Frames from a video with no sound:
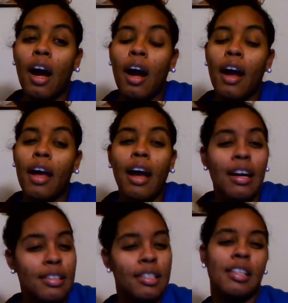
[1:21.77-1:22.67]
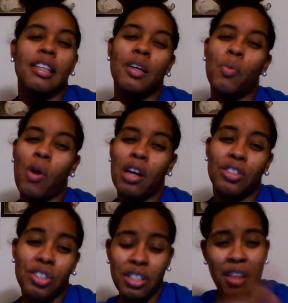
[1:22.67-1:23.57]
I accidentally
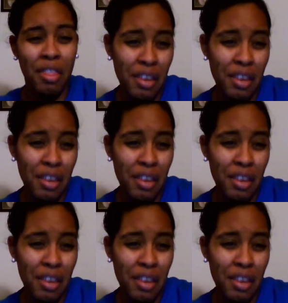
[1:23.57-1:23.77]
watched